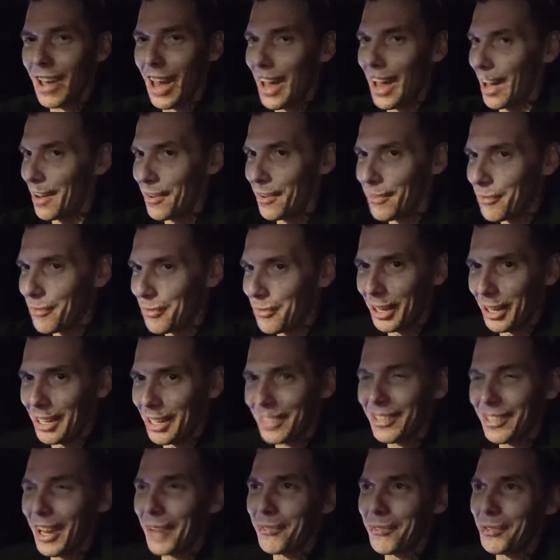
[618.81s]
at fucking
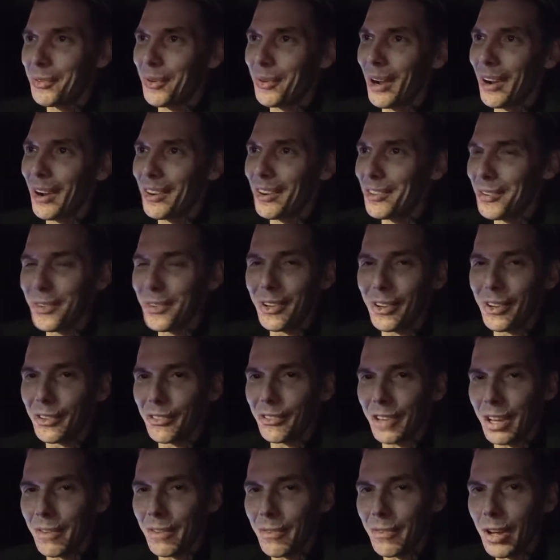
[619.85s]
Times Square on New Year's Eve.